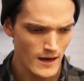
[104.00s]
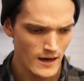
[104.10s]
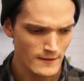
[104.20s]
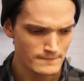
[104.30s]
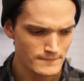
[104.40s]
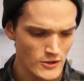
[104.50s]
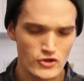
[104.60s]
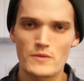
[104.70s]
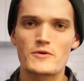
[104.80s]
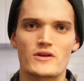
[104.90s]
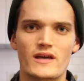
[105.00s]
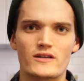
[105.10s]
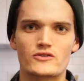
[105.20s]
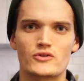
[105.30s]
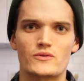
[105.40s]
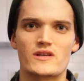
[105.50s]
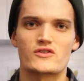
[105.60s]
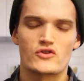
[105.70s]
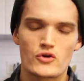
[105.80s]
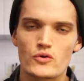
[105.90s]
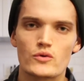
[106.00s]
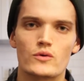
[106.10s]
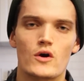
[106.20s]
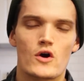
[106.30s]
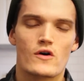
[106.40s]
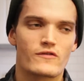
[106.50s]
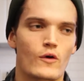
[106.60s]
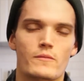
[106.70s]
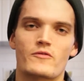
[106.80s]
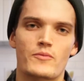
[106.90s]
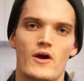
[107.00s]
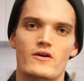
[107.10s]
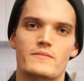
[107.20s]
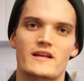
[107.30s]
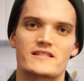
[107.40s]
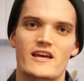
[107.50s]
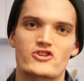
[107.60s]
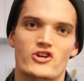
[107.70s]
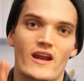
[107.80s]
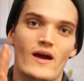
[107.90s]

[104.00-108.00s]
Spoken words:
attribute it to this new form of prayer and meditation.